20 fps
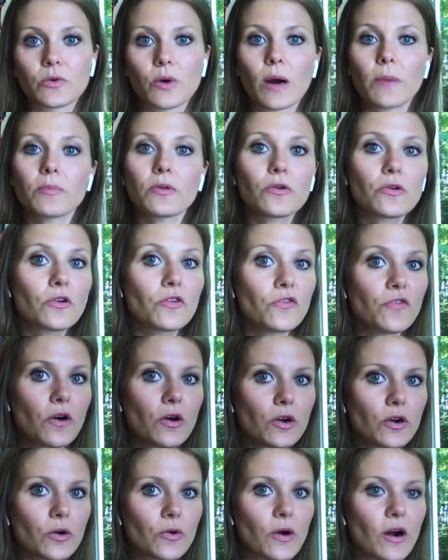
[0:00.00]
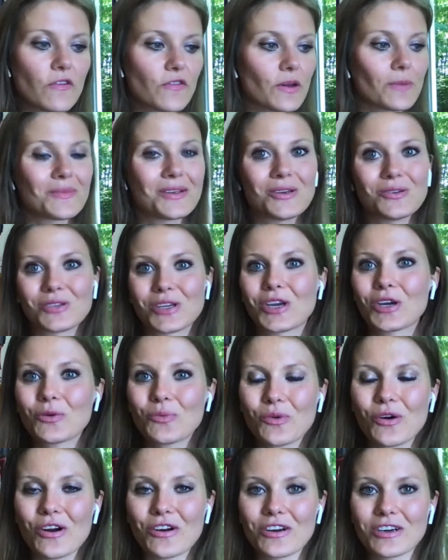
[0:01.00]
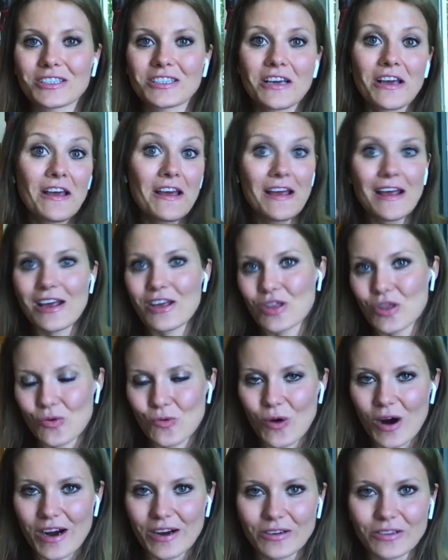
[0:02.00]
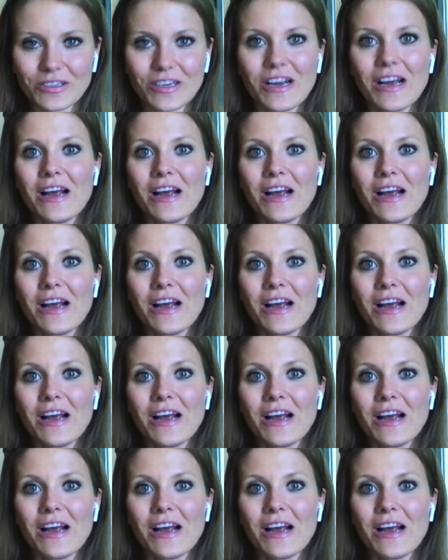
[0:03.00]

upload a photo of them using your product in the wild.